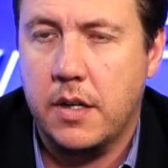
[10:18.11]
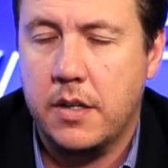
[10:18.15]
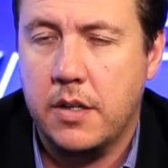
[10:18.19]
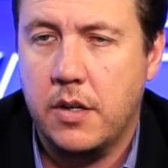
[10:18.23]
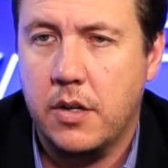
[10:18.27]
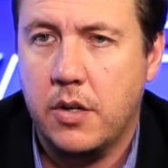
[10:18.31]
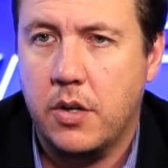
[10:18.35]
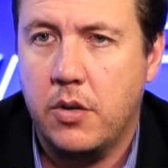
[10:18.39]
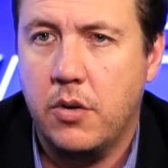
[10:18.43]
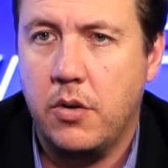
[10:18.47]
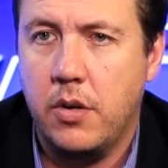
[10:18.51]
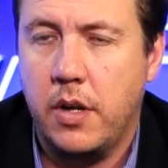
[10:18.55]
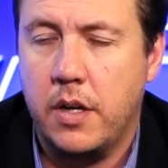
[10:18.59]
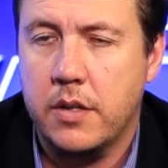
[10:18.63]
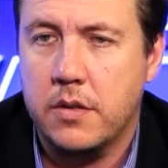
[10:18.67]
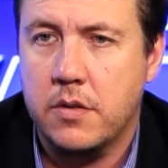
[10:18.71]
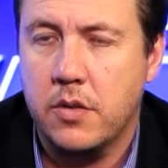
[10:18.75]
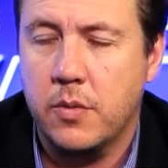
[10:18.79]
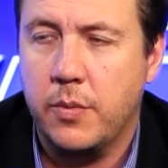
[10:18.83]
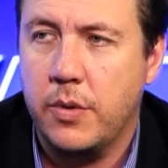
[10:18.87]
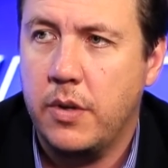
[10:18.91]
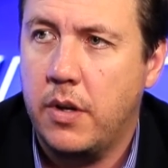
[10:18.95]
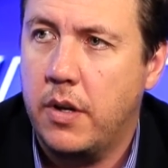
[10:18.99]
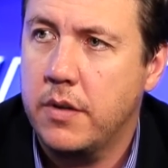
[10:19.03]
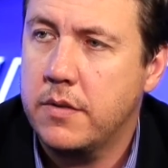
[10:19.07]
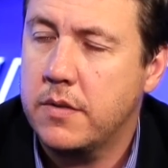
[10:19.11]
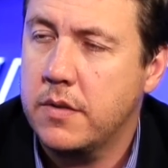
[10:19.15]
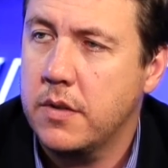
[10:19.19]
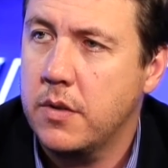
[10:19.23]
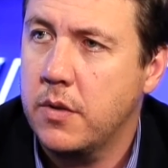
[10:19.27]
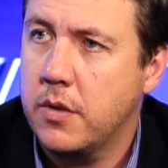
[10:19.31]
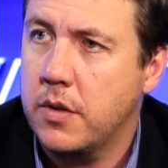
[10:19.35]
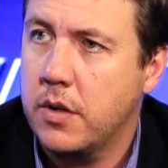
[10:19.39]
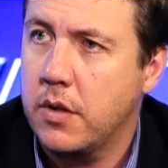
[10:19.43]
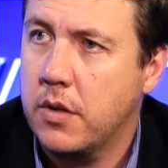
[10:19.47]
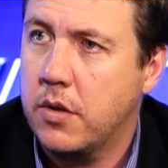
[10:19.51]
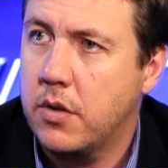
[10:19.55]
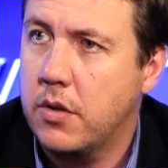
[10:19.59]
and I'll call out Tupelotu
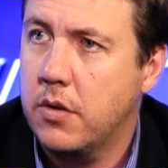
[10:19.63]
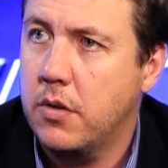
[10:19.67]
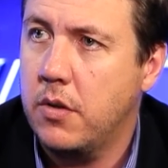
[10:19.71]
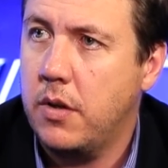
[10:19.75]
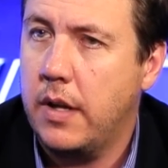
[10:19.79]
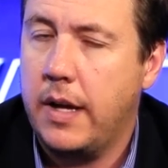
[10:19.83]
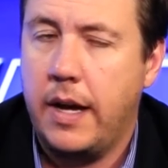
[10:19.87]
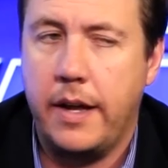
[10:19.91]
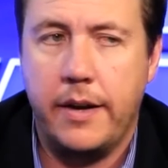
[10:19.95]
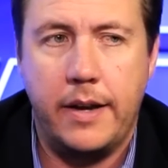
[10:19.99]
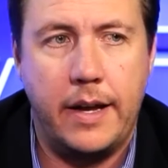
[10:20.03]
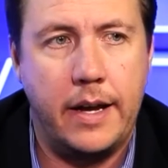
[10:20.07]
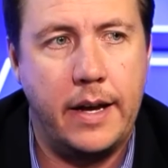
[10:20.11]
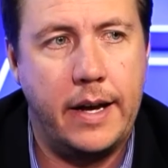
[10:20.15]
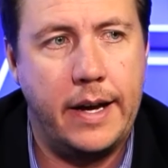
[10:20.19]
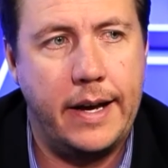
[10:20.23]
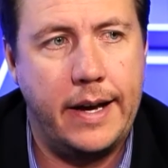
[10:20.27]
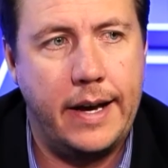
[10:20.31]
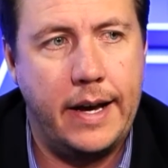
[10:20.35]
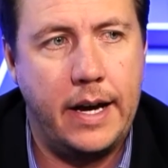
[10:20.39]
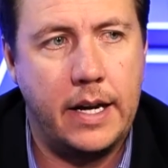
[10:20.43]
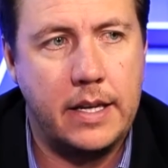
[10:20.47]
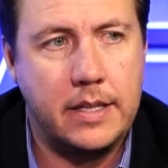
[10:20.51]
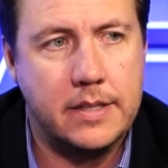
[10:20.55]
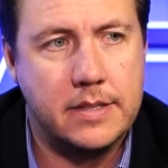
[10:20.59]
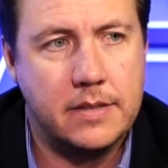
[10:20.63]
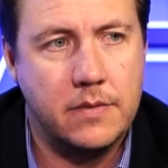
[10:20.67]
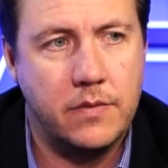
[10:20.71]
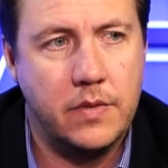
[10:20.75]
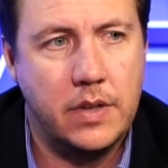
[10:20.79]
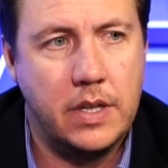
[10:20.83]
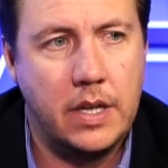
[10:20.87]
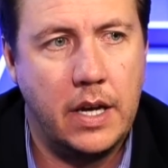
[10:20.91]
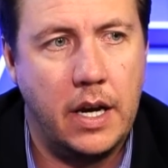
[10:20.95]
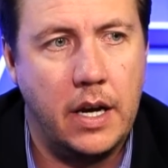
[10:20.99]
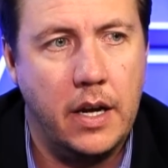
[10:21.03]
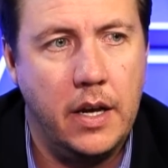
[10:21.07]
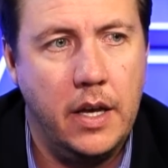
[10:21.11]
and I'll call out Artie
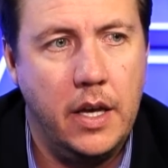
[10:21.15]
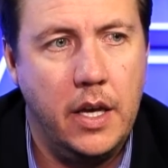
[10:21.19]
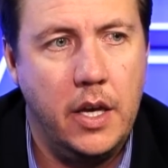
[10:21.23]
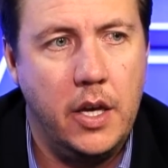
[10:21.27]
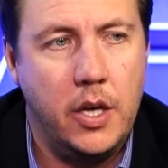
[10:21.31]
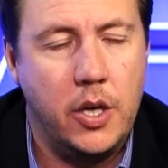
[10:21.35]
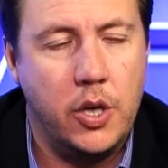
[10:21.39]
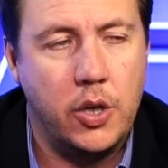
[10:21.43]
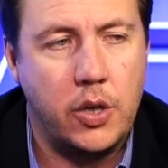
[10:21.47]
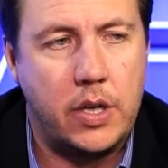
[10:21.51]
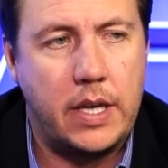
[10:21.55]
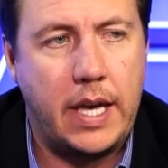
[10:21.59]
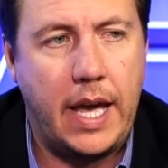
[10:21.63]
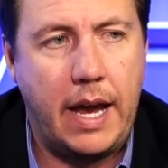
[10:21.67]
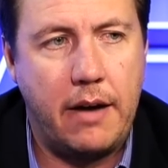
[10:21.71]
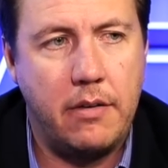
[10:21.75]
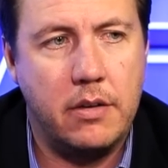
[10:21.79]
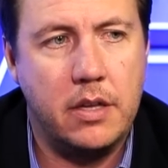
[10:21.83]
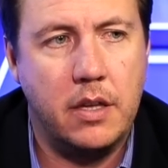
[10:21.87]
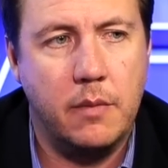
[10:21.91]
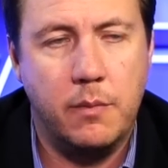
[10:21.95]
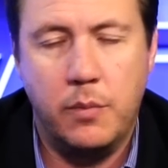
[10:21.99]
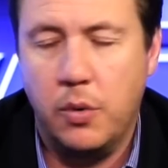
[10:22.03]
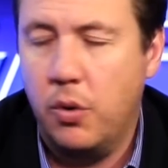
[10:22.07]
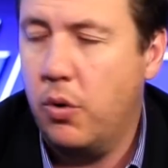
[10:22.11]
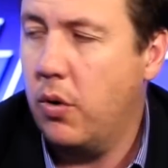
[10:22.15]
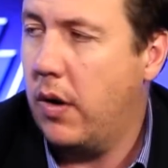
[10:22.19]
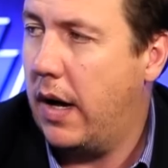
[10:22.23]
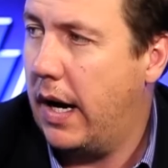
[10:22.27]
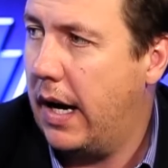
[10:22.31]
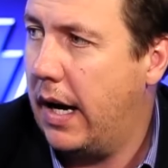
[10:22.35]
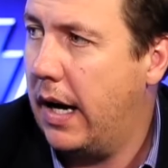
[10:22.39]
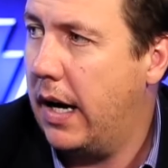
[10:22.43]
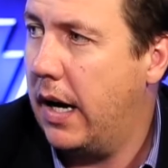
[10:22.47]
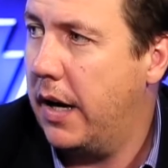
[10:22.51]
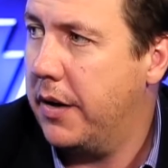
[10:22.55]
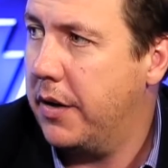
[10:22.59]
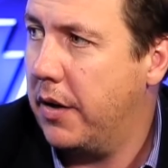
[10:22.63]
Sevilla, who carried the ball
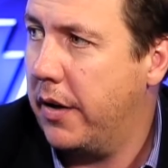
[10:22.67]
hard.